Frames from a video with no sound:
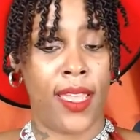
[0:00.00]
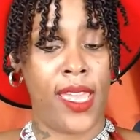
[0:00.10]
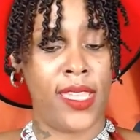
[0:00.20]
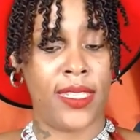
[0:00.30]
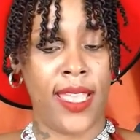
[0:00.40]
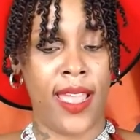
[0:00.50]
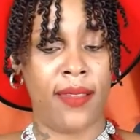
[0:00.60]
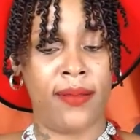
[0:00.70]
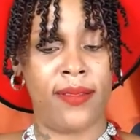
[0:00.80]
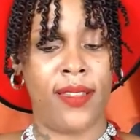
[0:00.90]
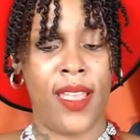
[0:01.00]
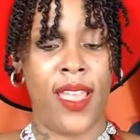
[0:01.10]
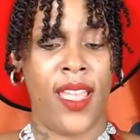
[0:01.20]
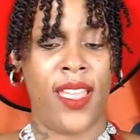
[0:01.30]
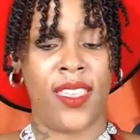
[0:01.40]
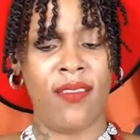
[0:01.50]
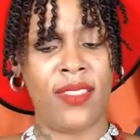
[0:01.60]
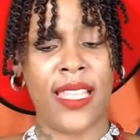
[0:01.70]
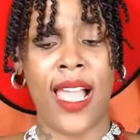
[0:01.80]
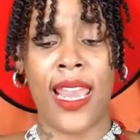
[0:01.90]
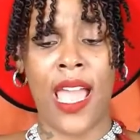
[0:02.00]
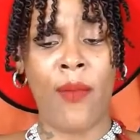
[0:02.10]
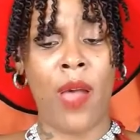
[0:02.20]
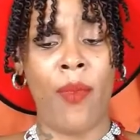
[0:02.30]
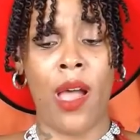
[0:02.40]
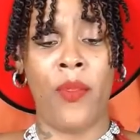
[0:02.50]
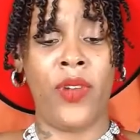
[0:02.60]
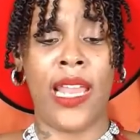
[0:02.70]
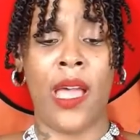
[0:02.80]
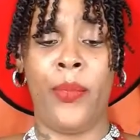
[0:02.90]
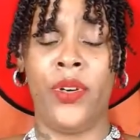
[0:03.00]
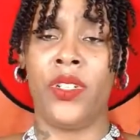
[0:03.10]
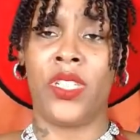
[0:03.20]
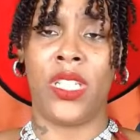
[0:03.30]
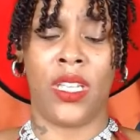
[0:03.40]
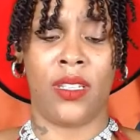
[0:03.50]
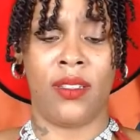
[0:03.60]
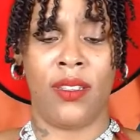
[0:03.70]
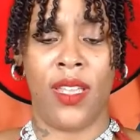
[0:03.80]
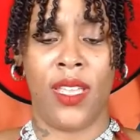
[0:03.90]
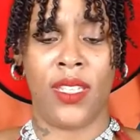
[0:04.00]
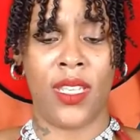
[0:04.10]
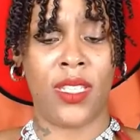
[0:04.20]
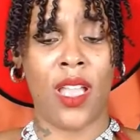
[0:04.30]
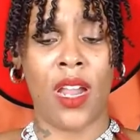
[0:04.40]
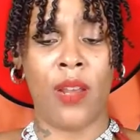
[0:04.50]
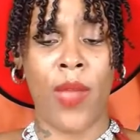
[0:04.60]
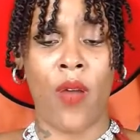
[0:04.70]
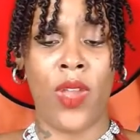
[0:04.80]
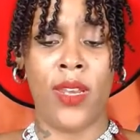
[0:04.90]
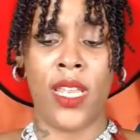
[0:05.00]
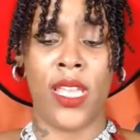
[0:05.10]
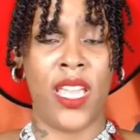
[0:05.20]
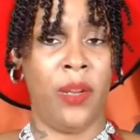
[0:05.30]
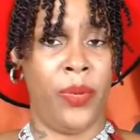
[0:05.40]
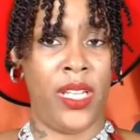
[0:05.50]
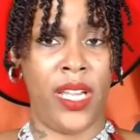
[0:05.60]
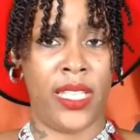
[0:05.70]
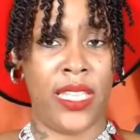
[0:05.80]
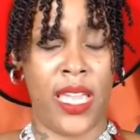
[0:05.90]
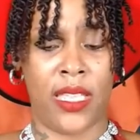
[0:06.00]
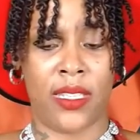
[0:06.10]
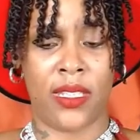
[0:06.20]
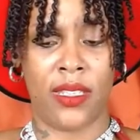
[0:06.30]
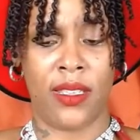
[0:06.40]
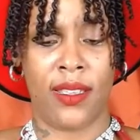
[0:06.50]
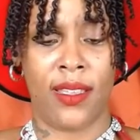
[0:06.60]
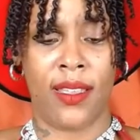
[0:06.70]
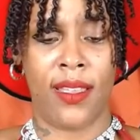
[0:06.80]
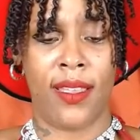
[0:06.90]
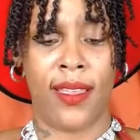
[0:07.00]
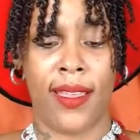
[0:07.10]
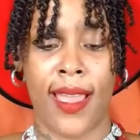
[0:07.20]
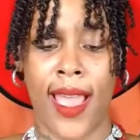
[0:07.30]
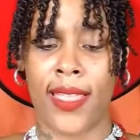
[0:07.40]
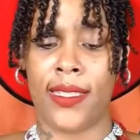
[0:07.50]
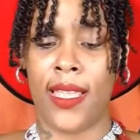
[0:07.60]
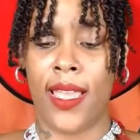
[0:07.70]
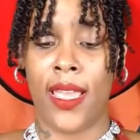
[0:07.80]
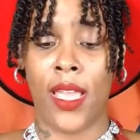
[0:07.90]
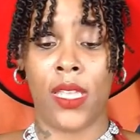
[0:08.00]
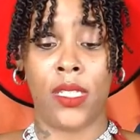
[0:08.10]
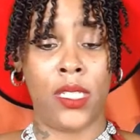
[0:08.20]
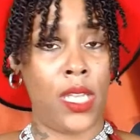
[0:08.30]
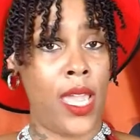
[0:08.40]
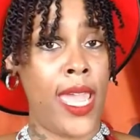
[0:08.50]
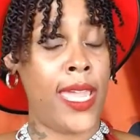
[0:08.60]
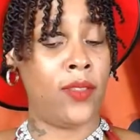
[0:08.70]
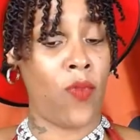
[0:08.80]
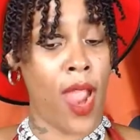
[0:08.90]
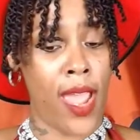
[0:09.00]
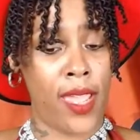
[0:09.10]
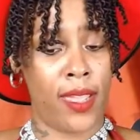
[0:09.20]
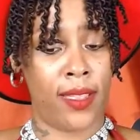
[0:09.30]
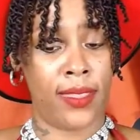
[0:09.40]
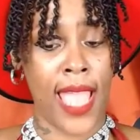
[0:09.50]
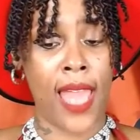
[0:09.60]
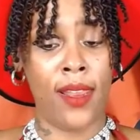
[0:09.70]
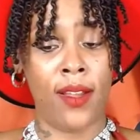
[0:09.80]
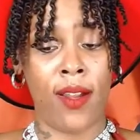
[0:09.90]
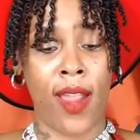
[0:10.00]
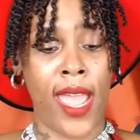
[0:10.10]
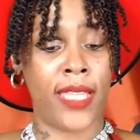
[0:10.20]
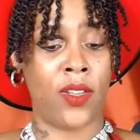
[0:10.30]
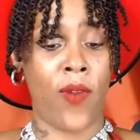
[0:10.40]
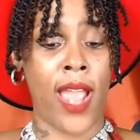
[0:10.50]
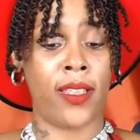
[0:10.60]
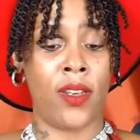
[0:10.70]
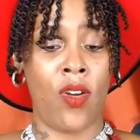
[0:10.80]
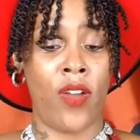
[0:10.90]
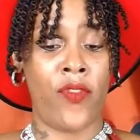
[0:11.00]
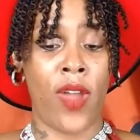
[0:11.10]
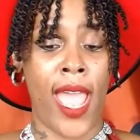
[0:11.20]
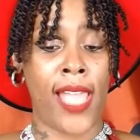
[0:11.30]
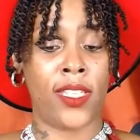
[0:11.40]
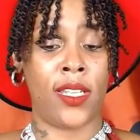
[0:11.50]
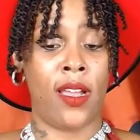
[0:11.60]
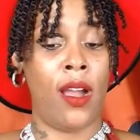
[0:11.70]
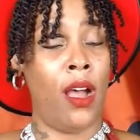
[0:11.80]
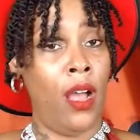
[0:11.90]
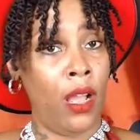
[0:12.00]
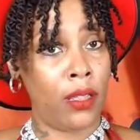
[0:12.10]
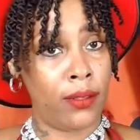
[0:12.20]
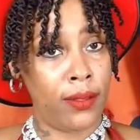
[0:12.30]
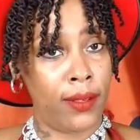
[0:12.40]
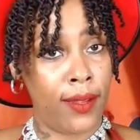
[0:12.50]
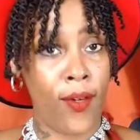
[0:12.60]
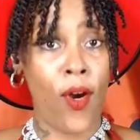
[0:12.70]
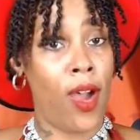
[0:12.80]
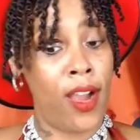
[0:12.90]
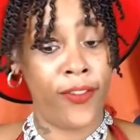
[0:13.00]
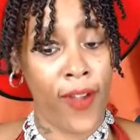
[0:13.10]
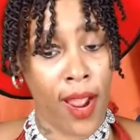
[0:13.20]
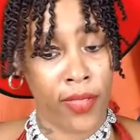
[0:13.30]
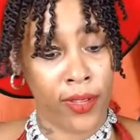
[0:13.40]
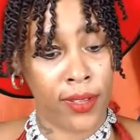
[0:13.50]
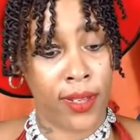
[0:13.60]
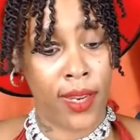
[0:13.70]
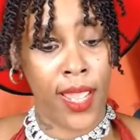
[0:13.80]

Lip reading: He snapped, "You sound like my mama with that bullshit. She's talking about we need to get a blood test." I said, "She is right. That little girl has a right to know if you're actually her uncle or her father.